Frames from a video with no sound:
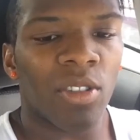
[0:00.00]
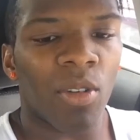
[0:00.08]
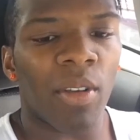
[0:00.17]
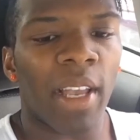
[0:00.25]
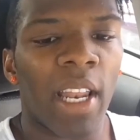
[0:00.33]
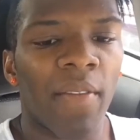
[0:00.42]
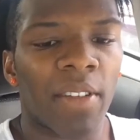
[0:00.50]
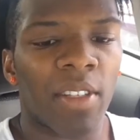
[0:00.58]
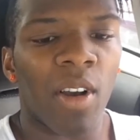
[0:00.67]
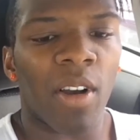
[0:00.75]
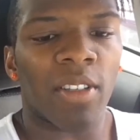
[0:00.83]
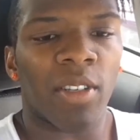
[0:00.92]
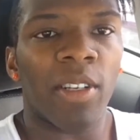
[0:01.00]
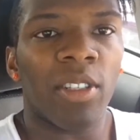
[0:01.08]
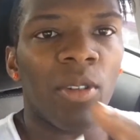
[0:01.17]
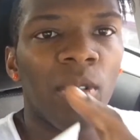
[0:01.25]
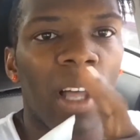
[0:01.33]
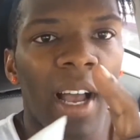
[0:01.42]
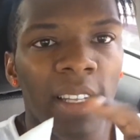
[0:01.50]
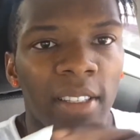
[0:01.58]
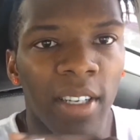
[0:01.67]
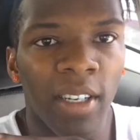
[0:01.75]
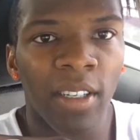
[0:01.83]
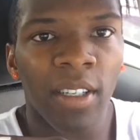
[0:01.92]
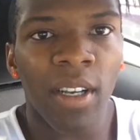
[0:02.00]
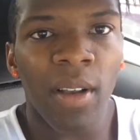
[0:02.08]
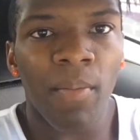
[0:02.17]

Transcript: so you can't even tell because there's two lines here,